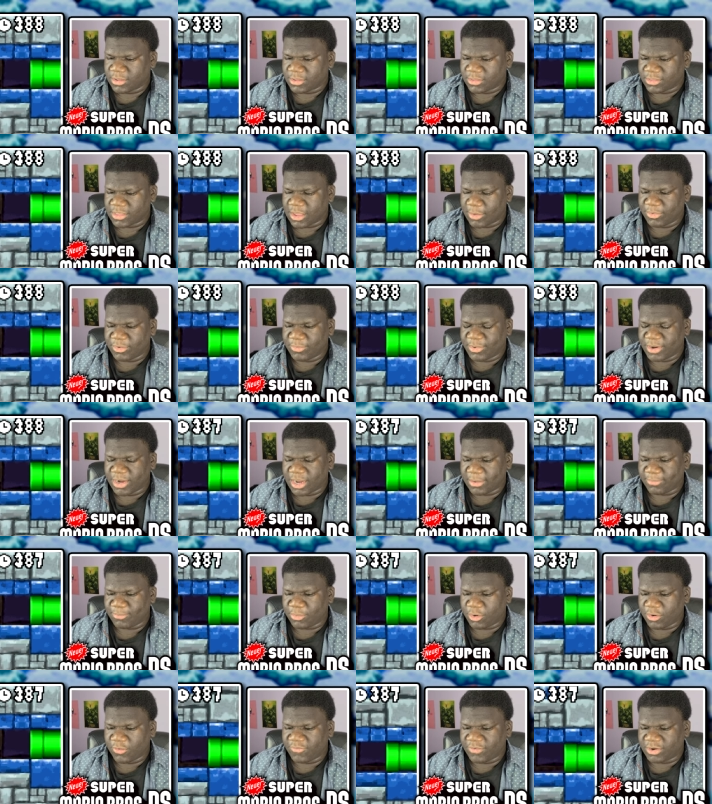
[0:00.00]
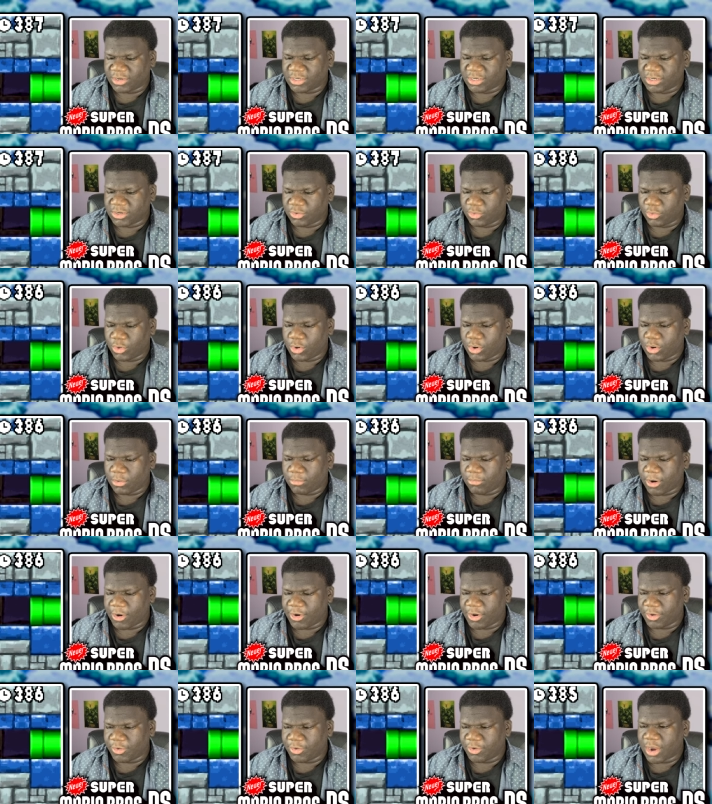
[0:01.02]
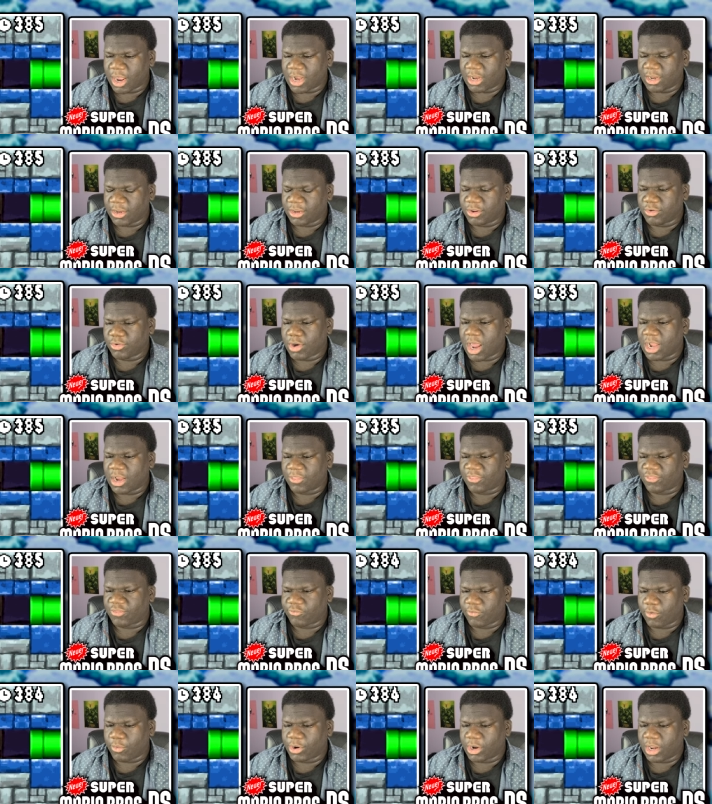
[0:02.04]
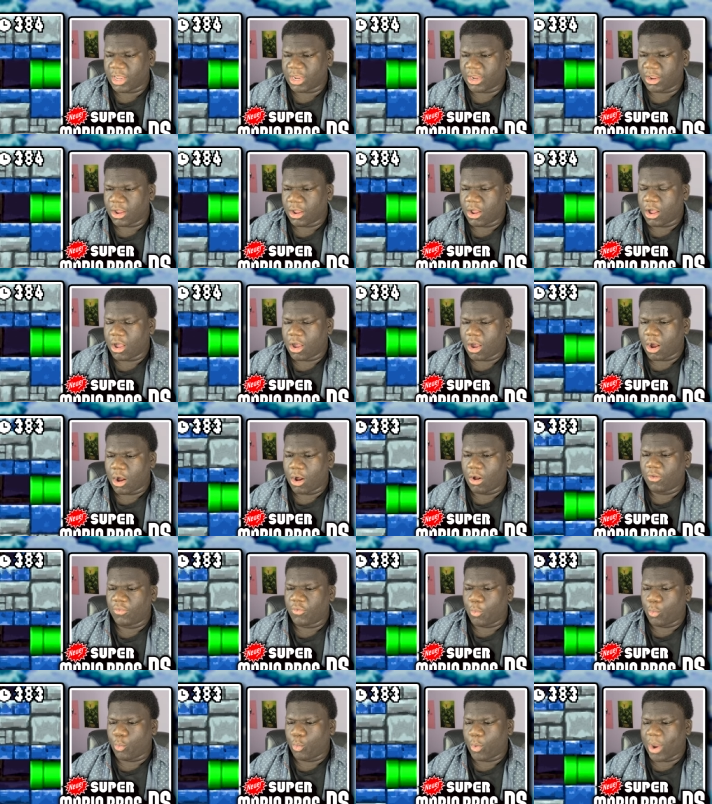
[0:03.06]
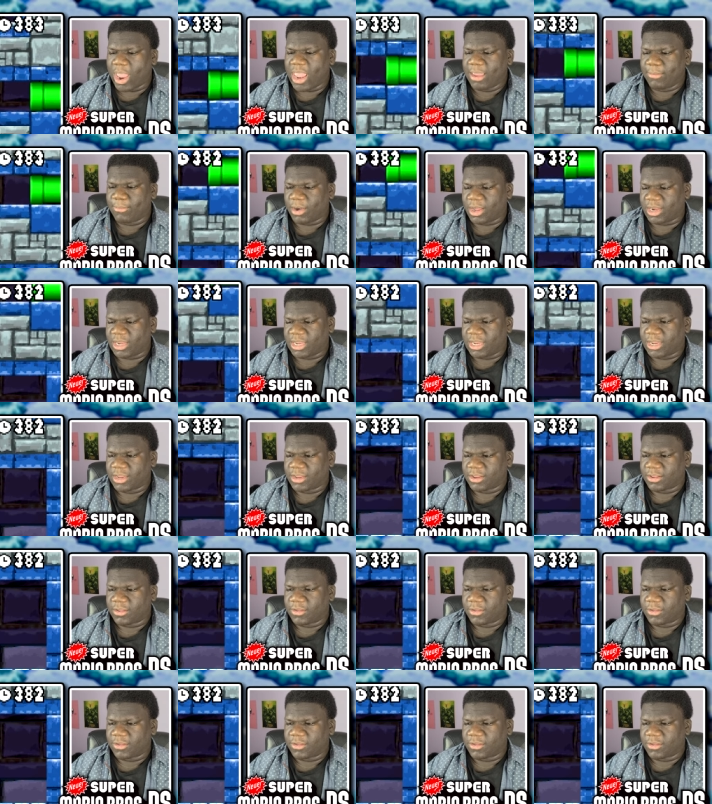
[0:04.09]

That would have been like perfect too. Mario, you gotta, you gotta throw it like all the way, buddy.